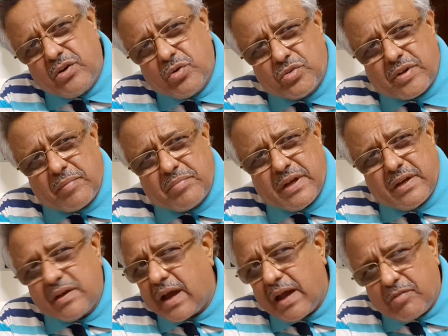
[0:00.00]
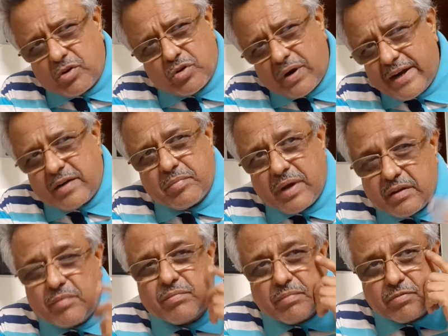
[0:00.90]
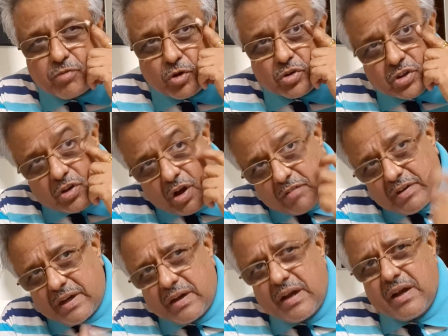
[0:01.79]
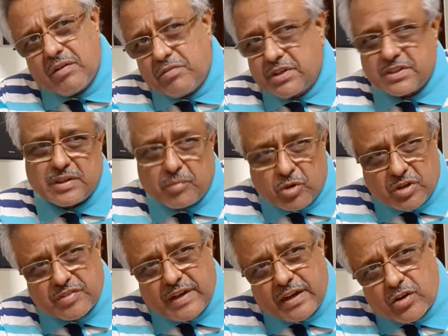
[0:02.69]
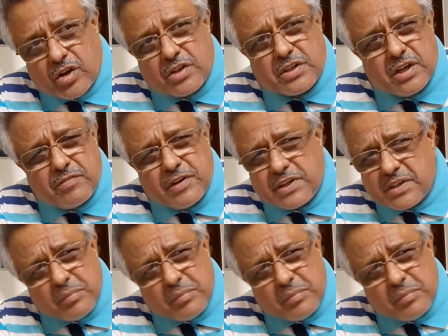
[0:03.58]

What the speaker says: do something, I have to write my fourth novel, which is about a psychological fiction.